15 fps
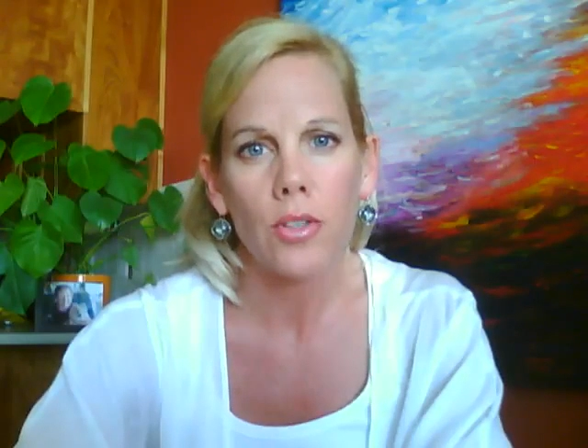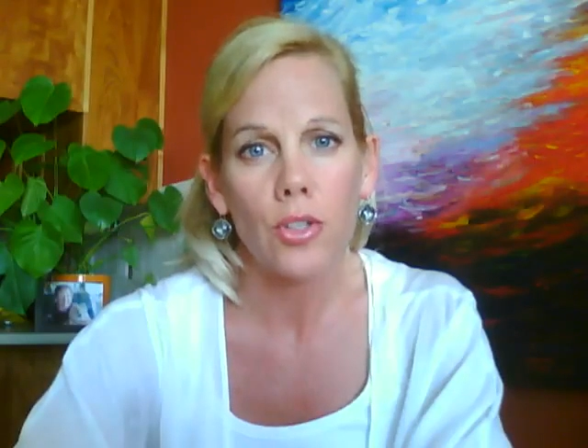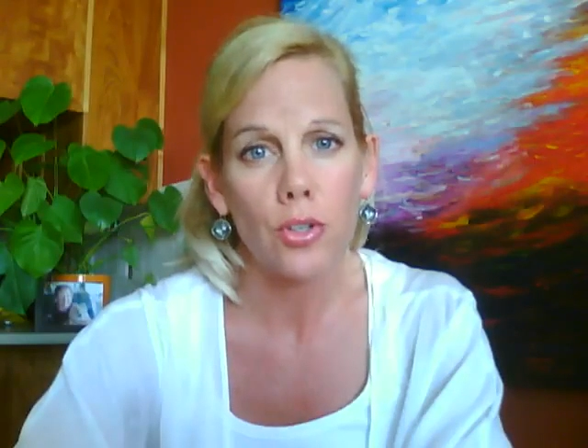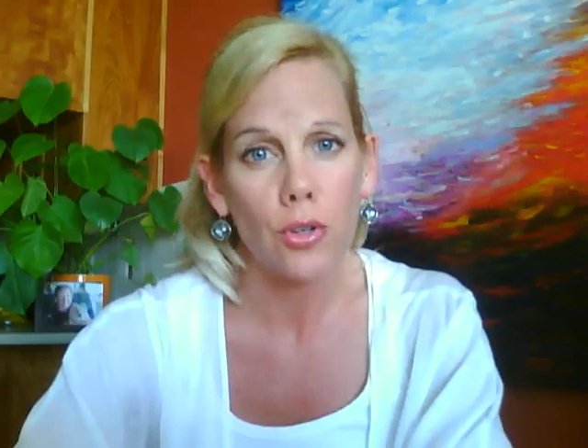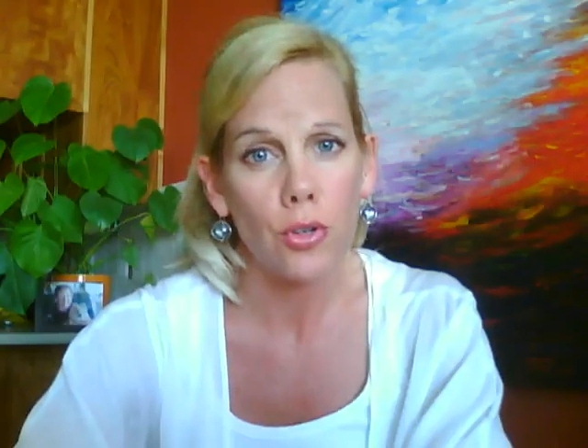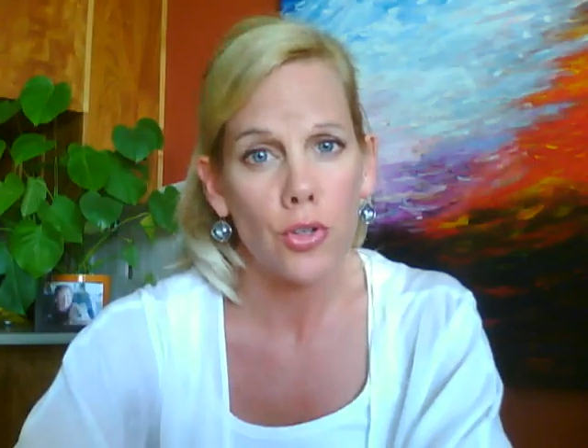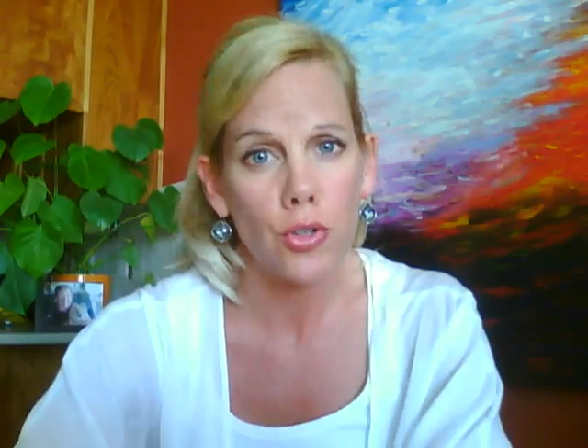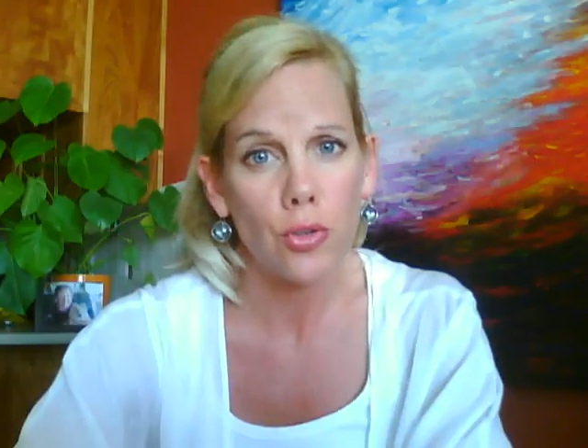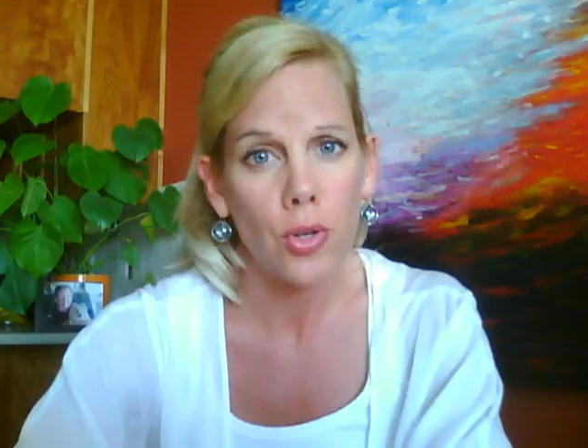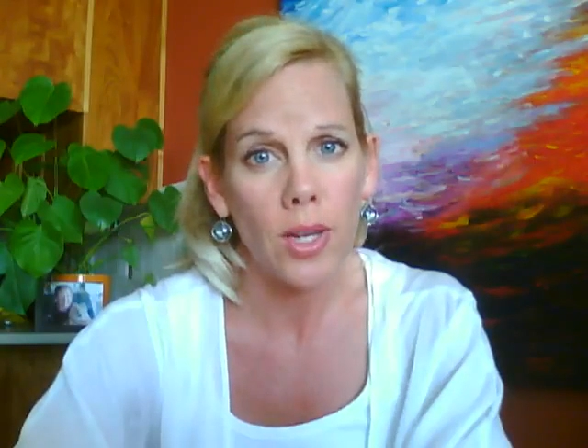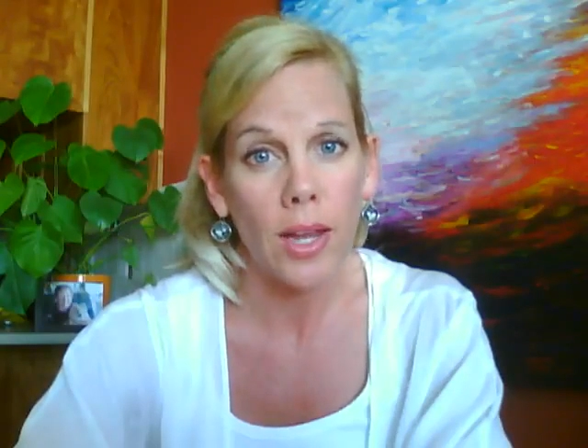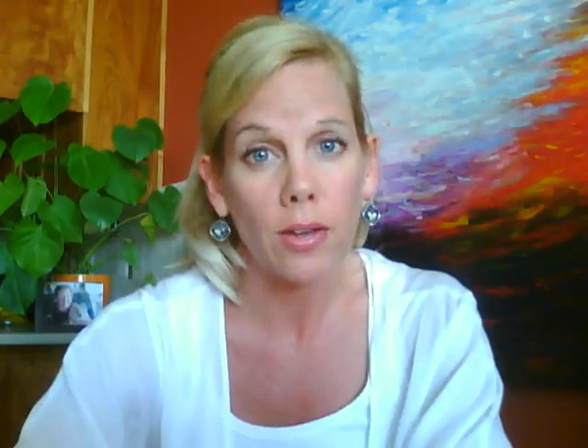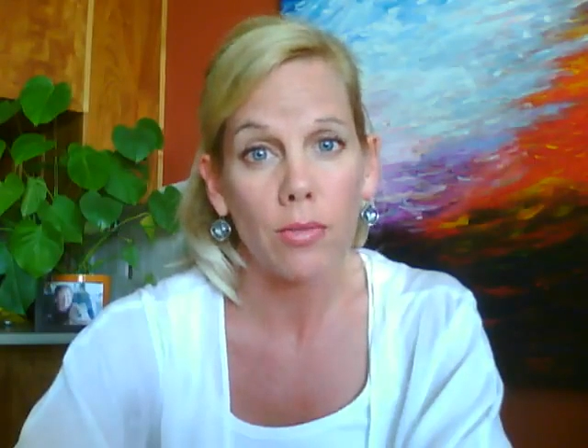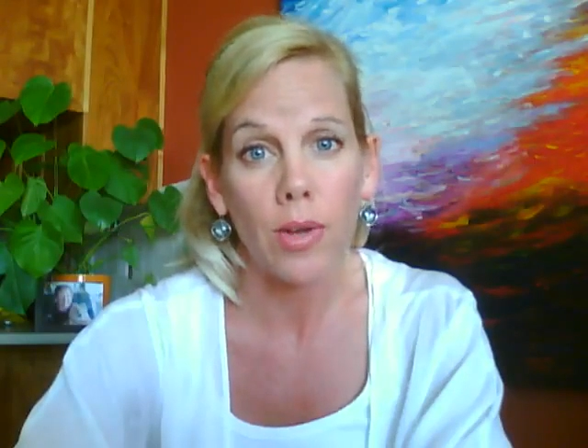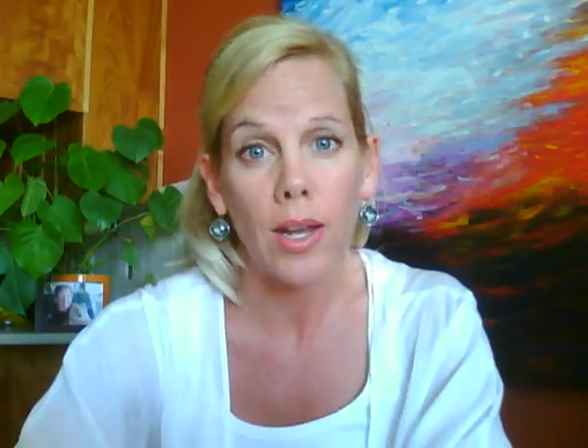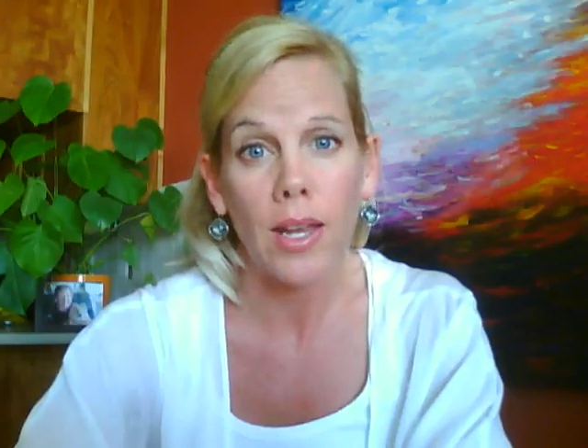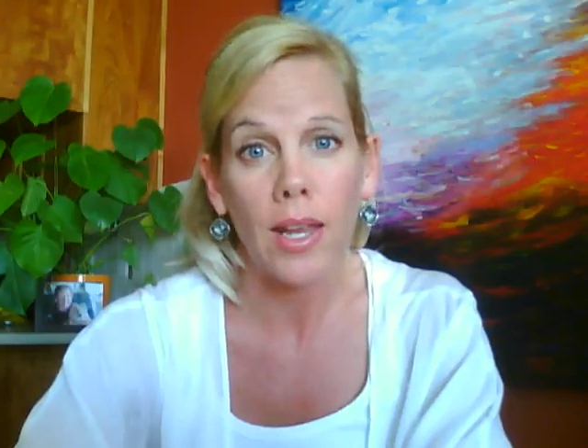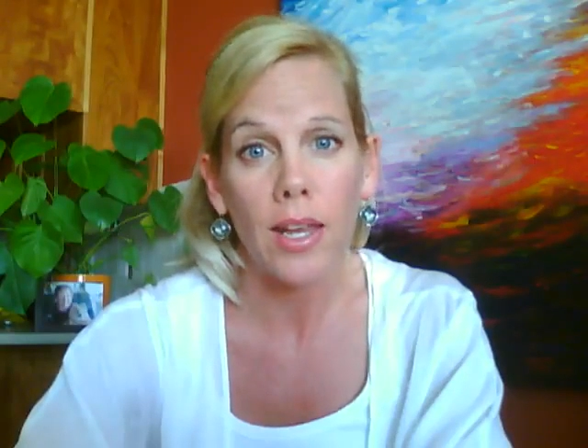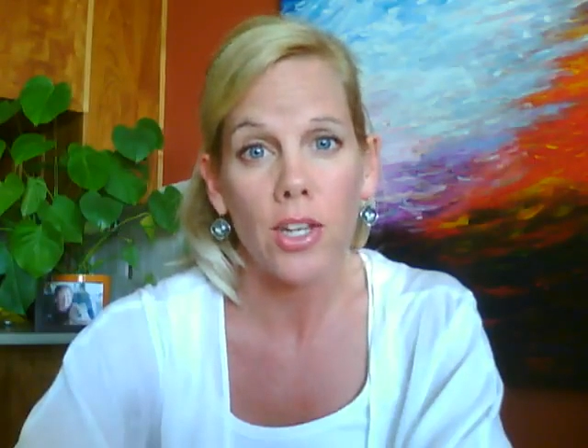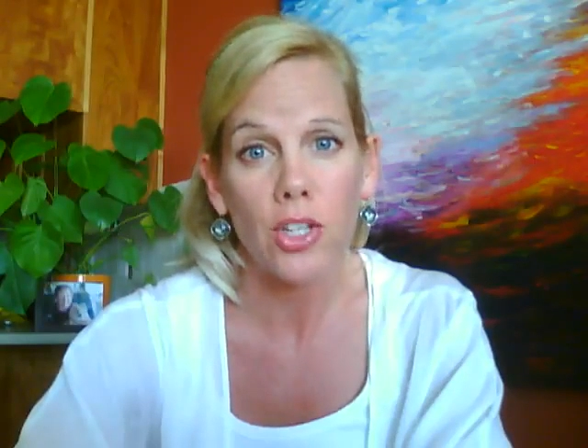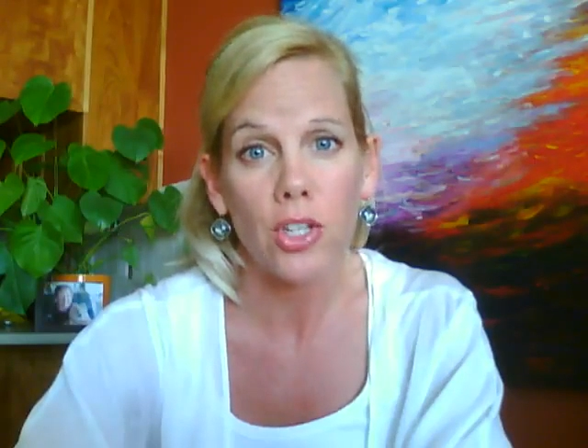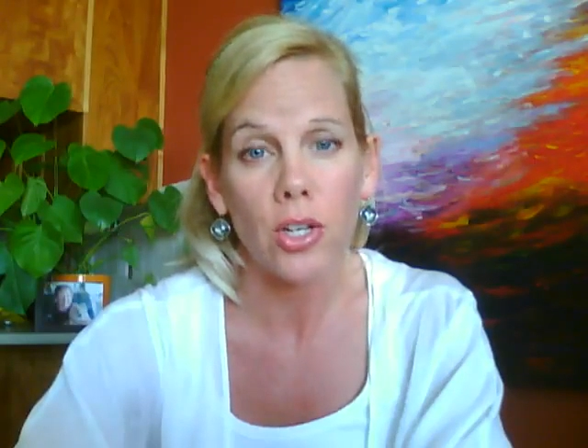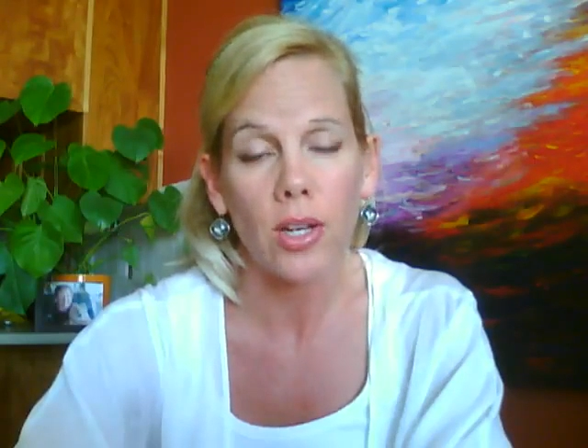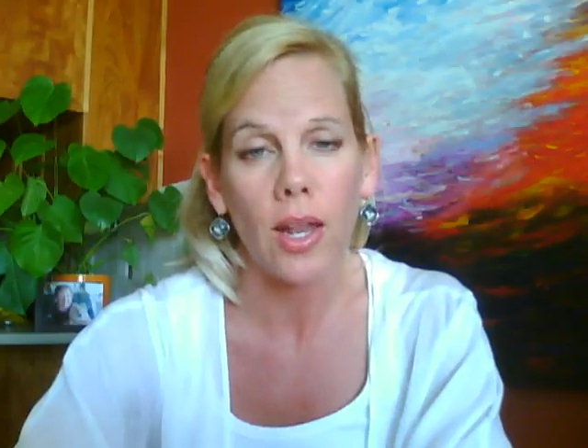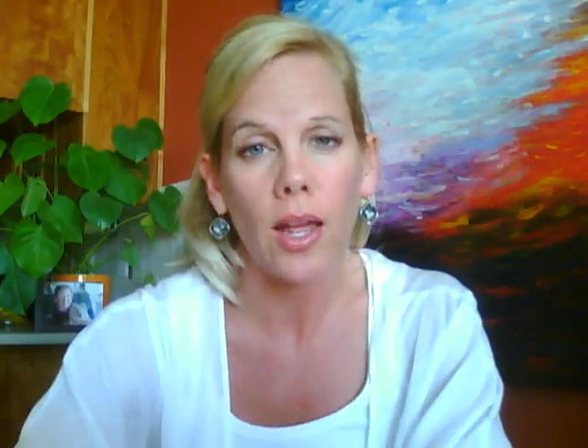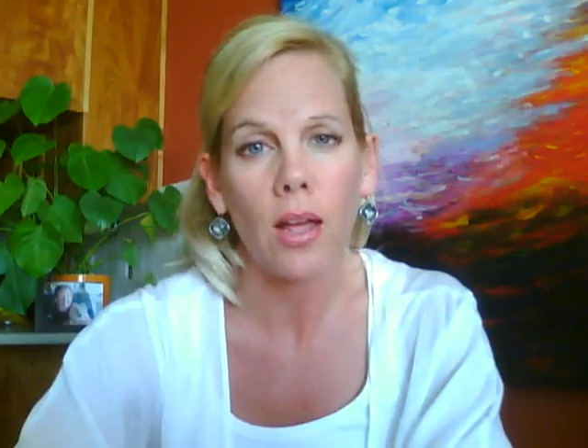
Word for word: surgery, and radiation,